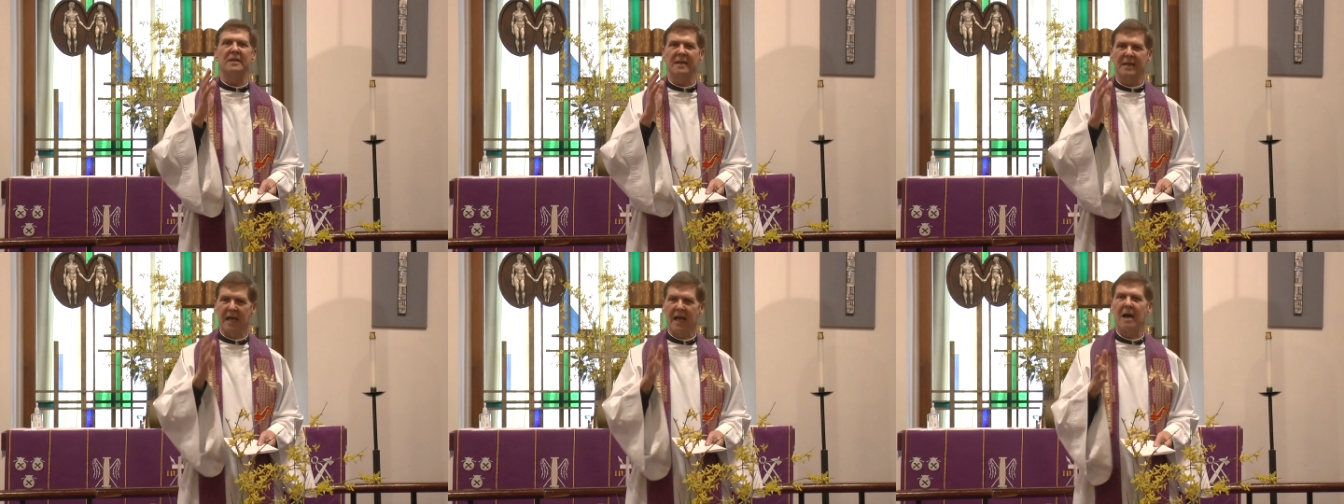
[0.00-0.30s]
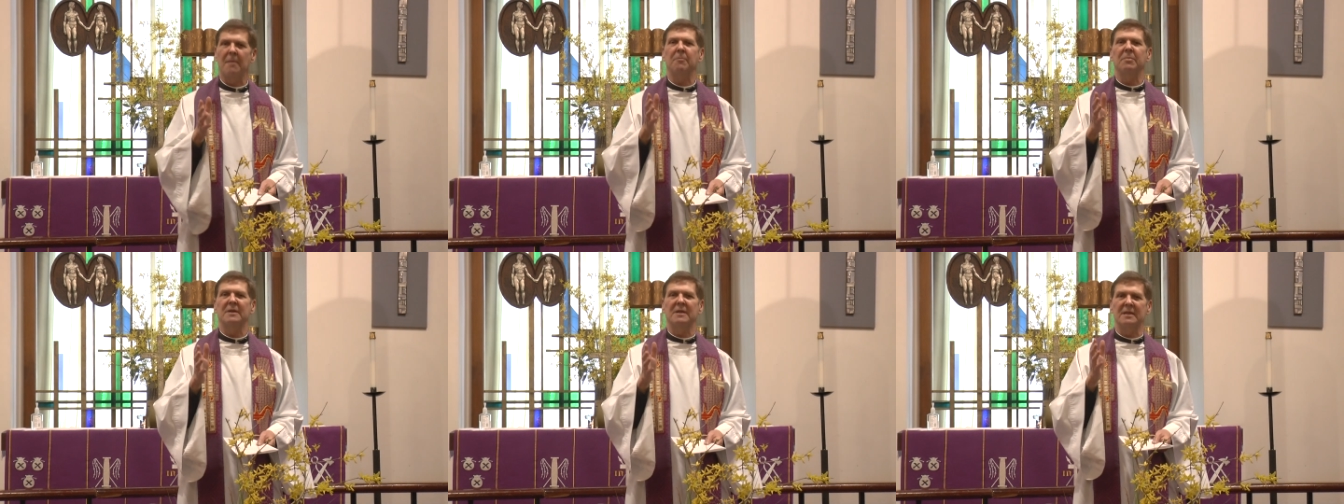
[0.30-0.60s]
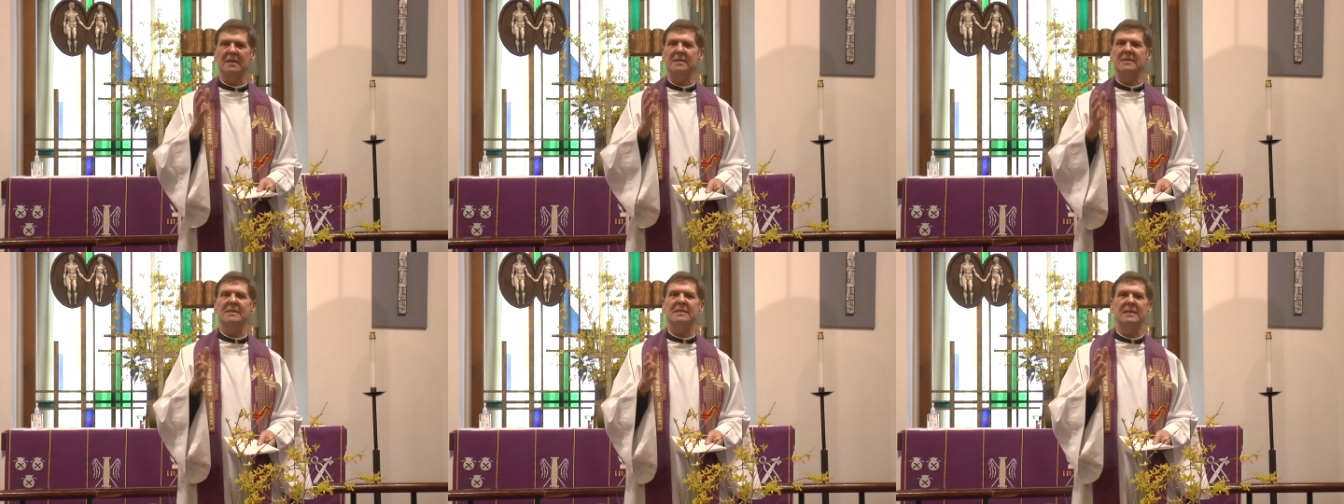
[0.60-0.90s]
the
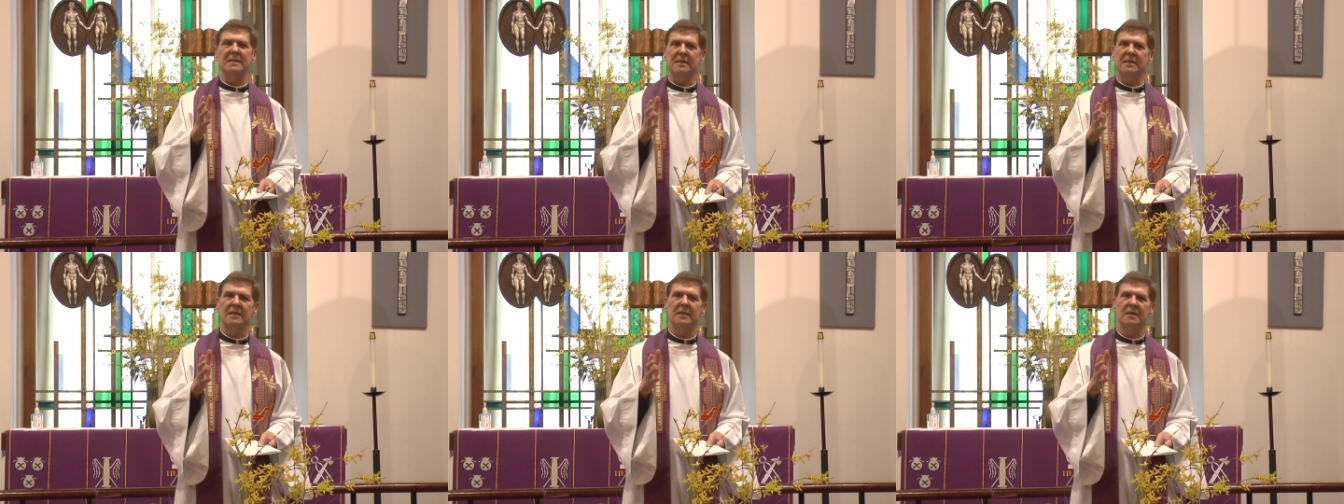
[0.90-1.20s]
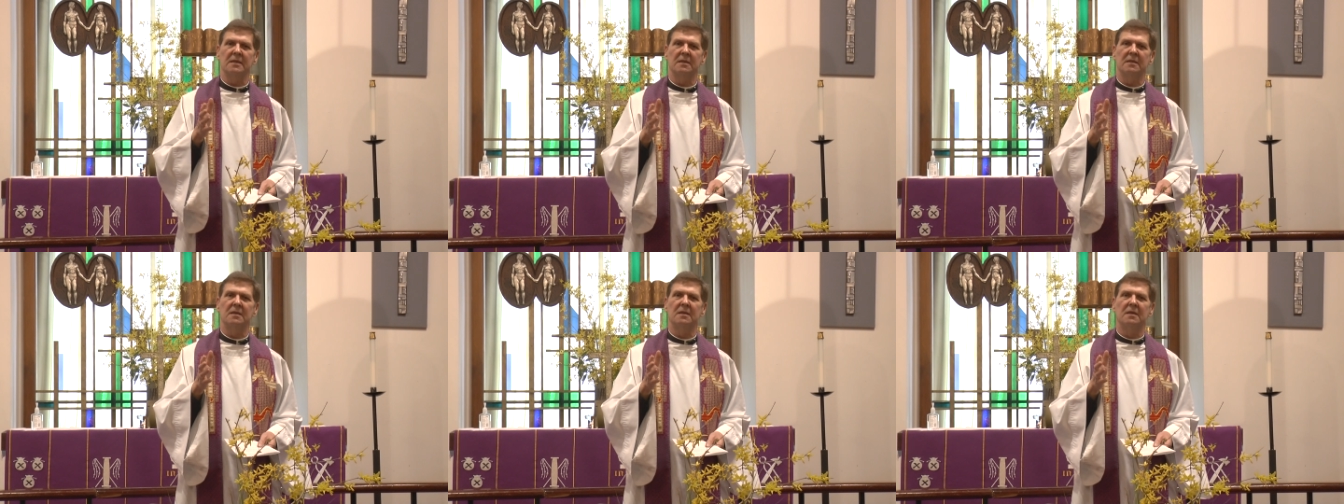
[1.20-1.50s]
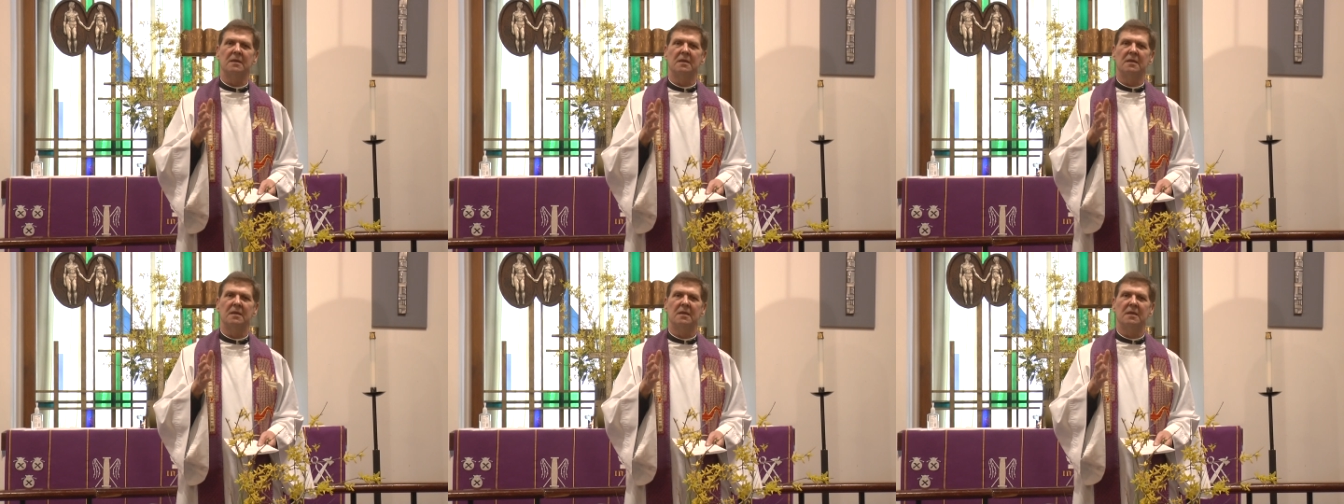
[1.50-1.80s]
capital city
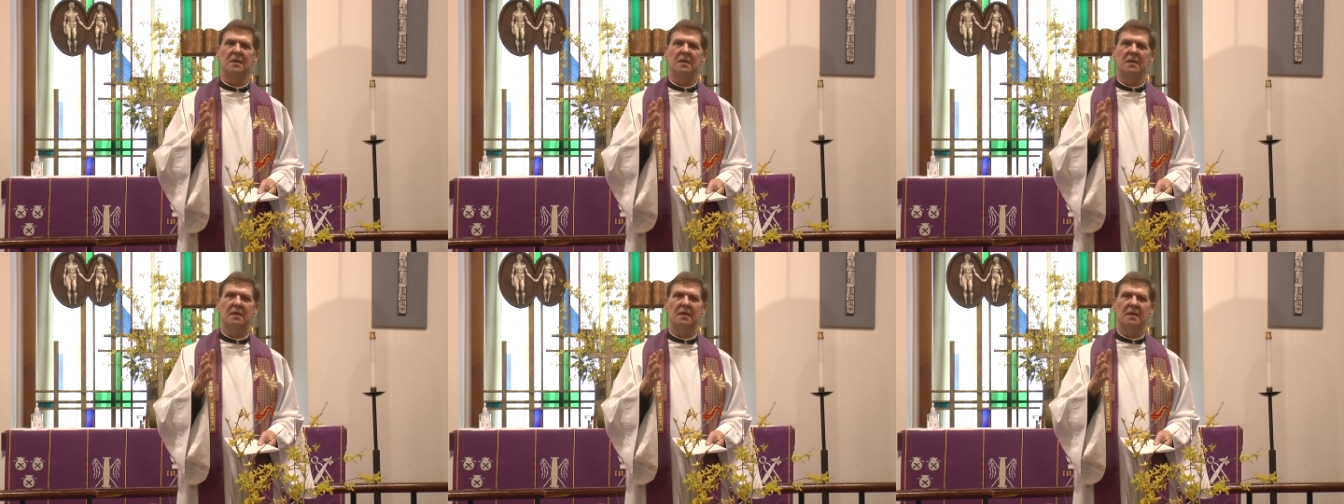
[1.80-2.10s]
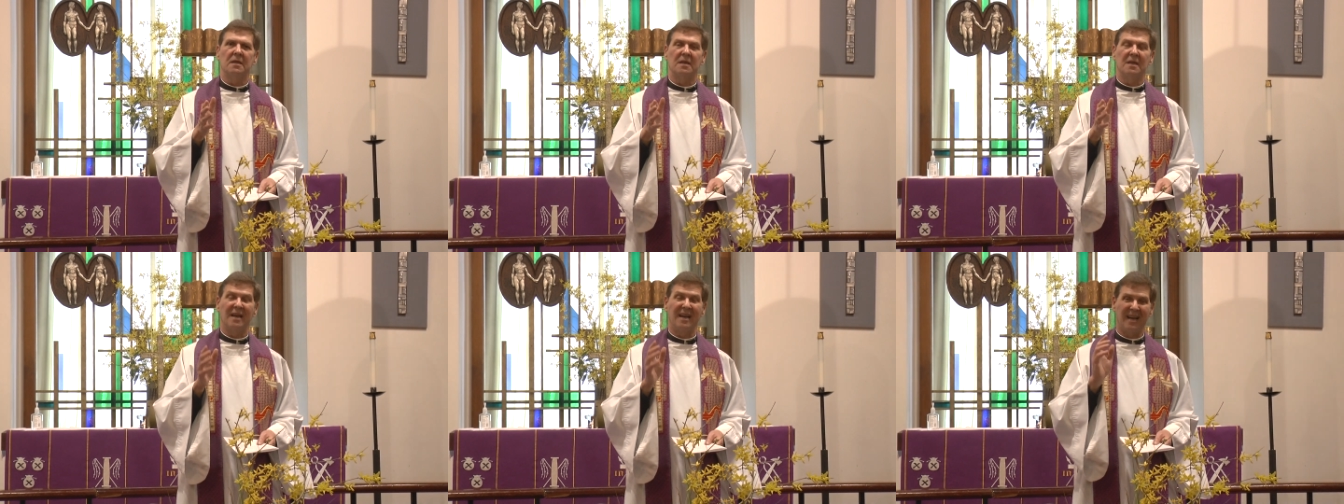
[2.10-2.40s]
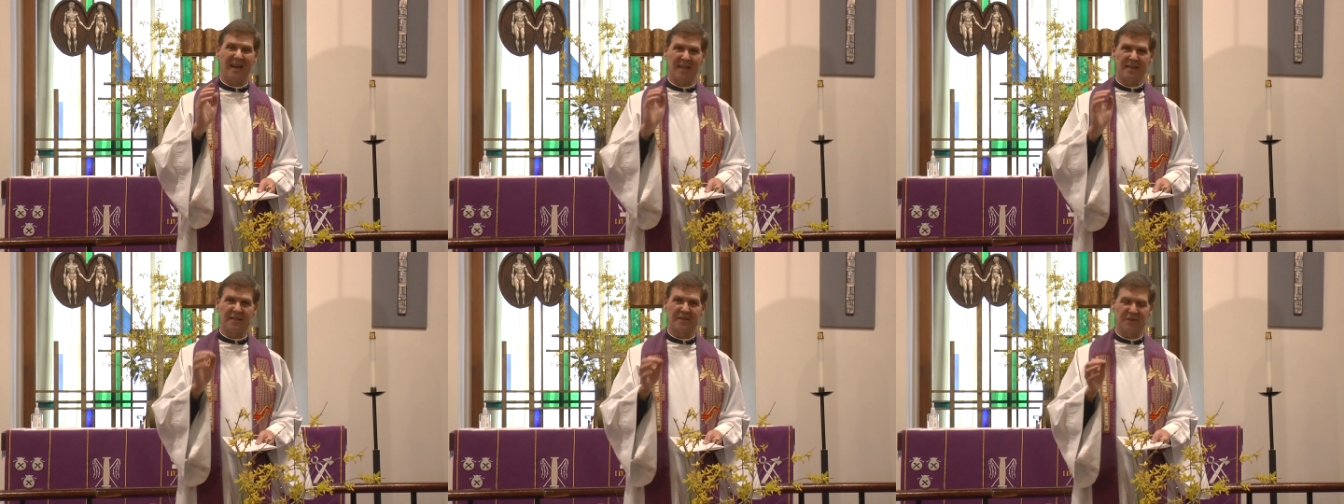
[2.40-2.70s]

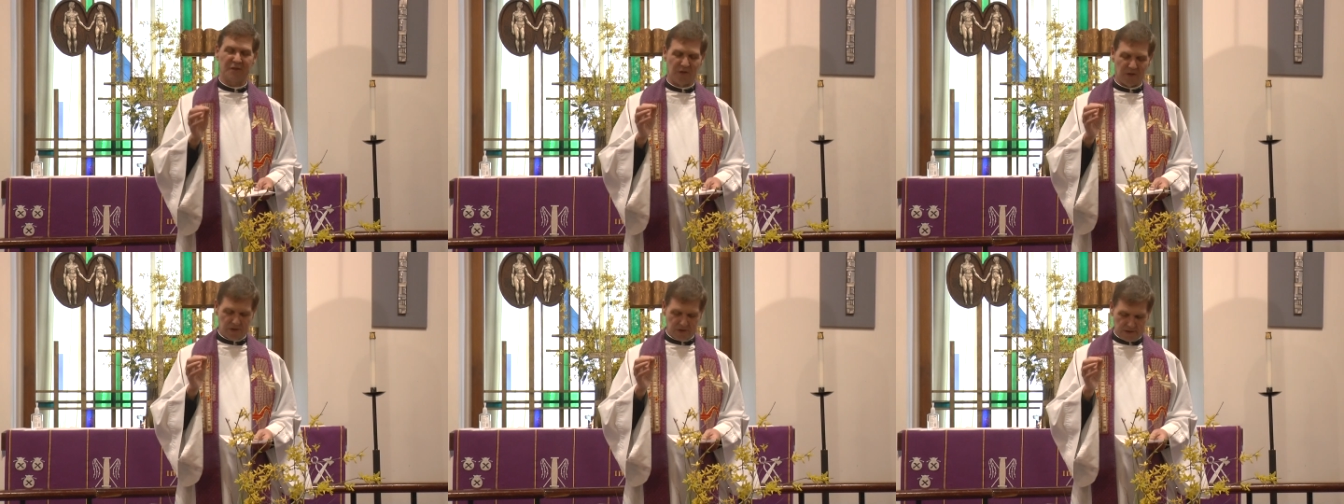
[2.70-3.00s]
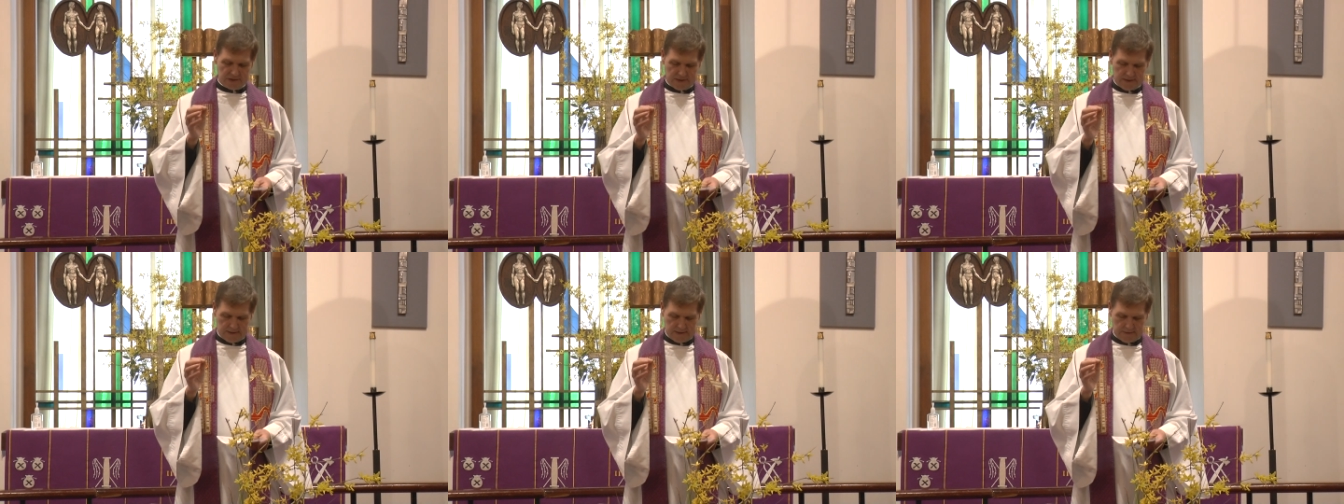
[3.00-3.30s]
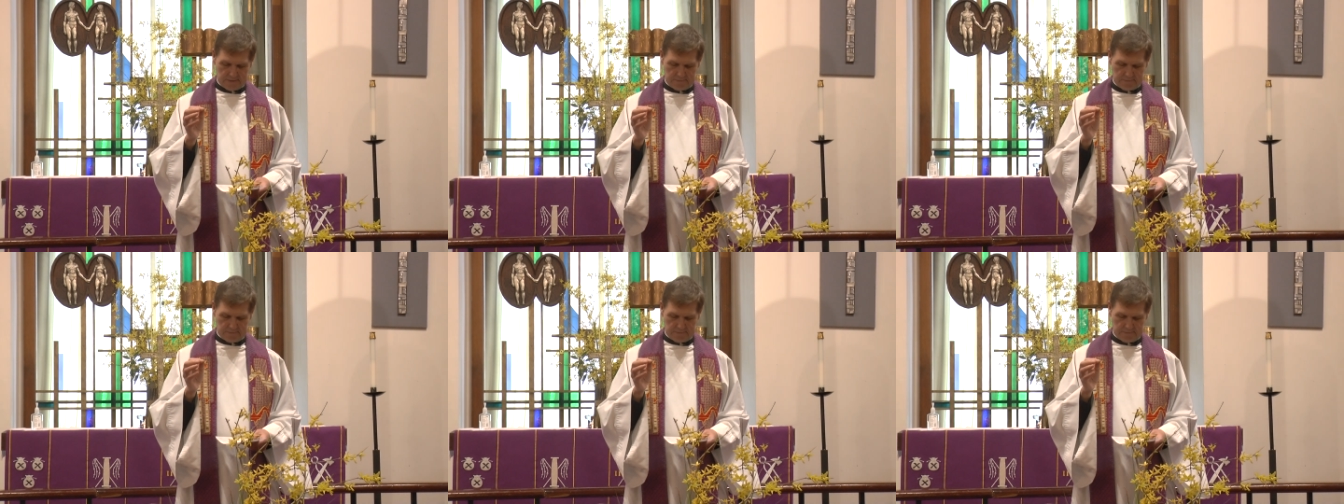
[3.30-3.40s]
on a donkey